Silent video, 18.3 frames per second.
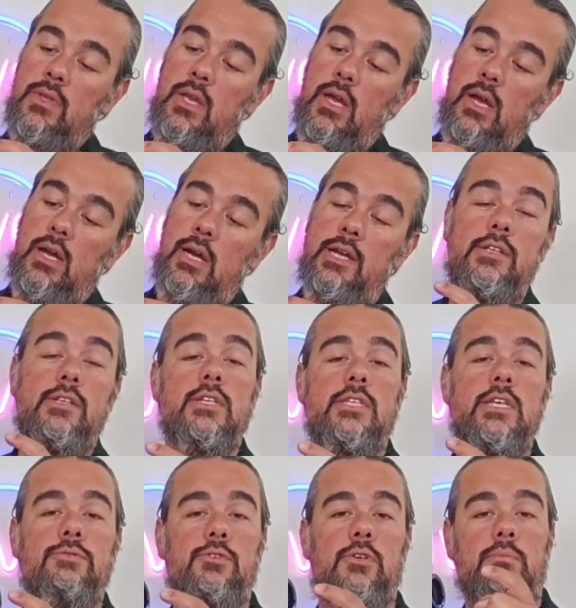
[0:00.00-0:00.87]
it
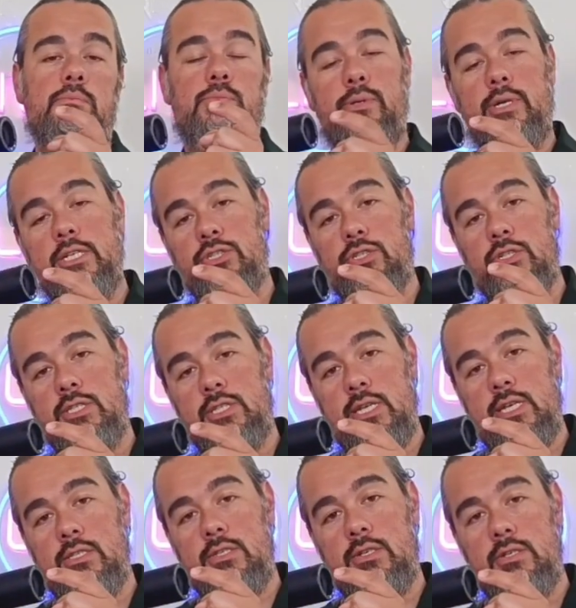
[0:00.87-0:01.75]
does have a pressure
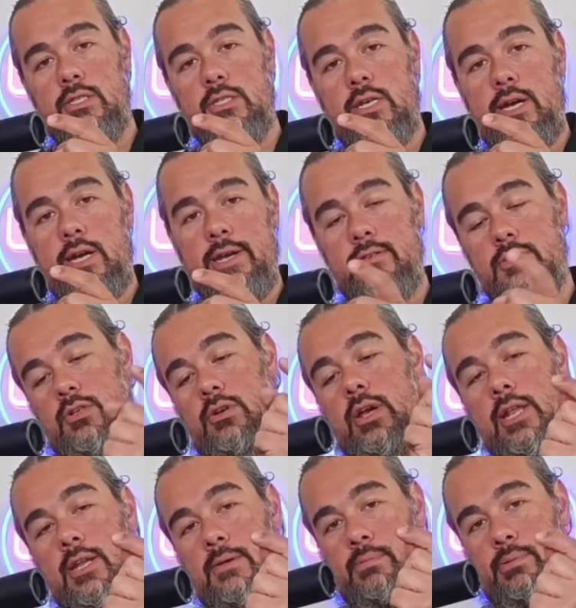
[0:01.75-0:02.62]
sensor inside, so
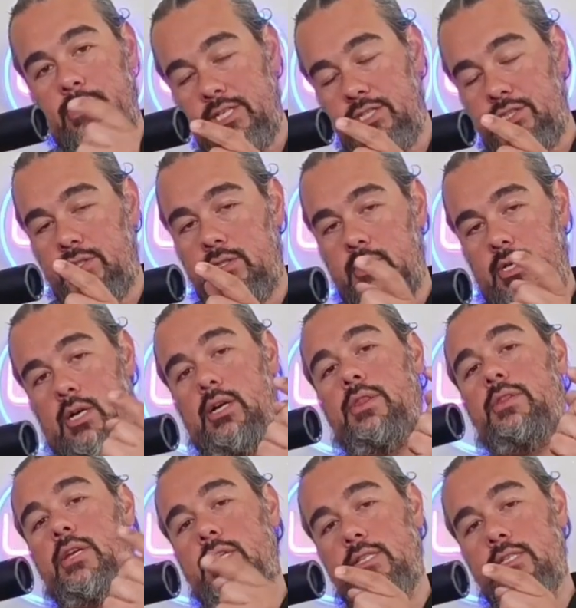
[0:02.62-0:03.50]
any pressure
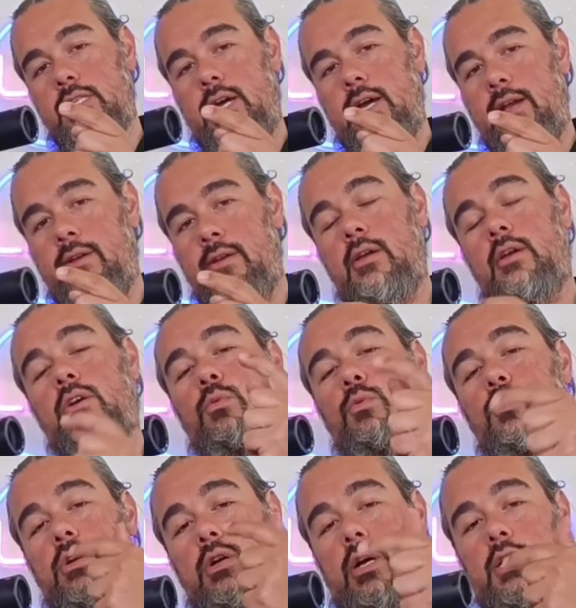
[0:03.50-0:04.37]
on the inside
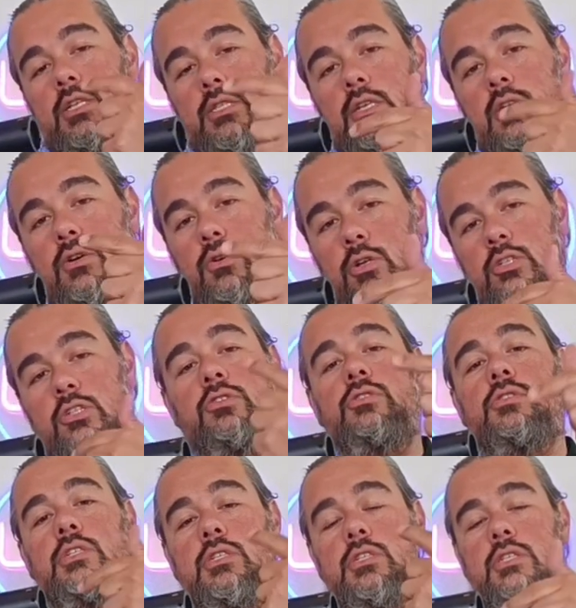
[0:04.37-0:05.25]
will cause the
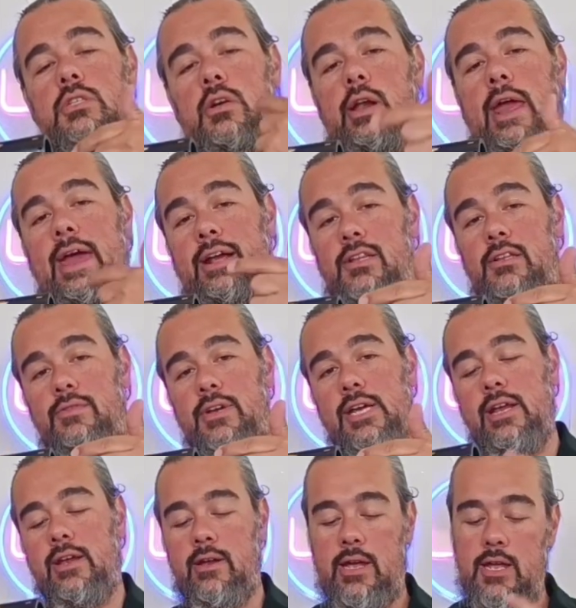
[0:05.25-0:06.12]
corkscrew to start
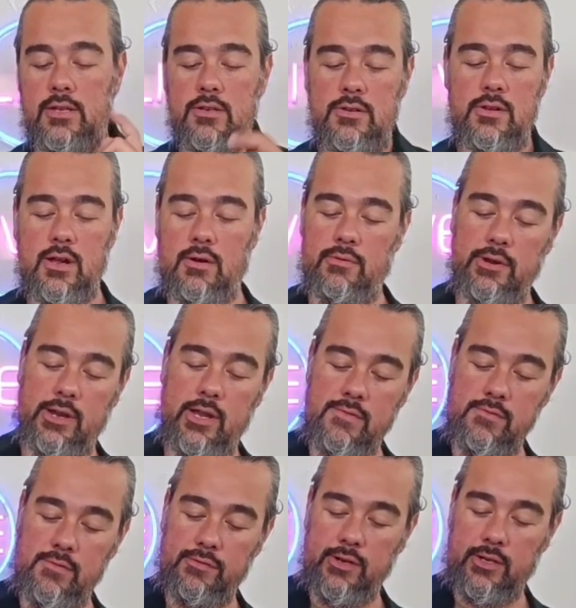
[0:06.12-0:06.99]
activating, and you do not want to
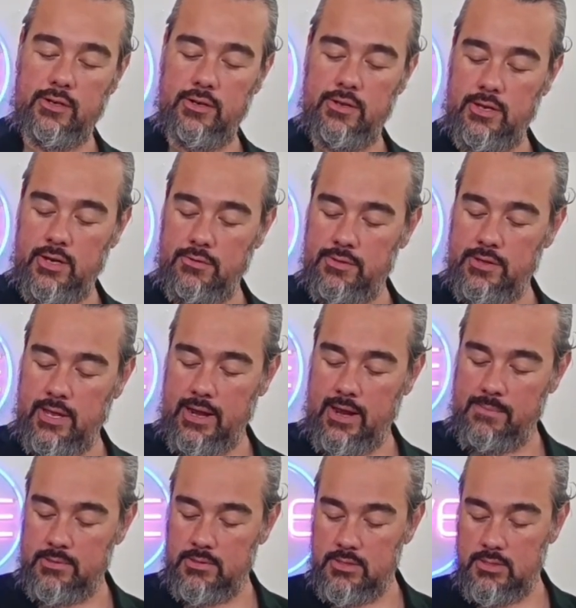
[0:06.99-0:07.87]
have your finger in there when that
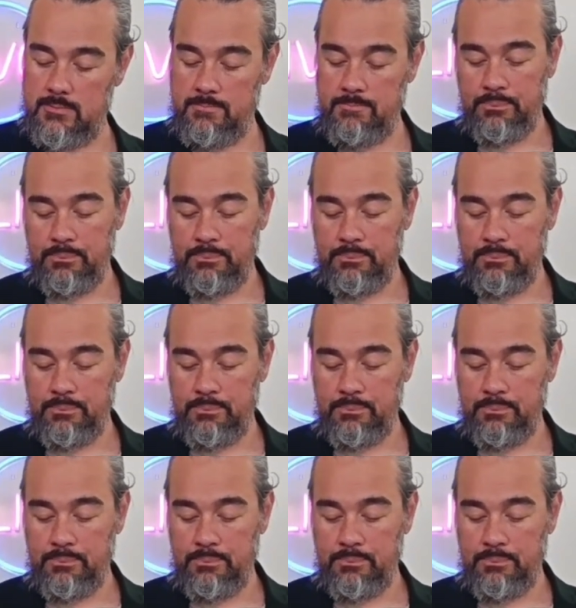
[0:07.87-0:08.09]
happens.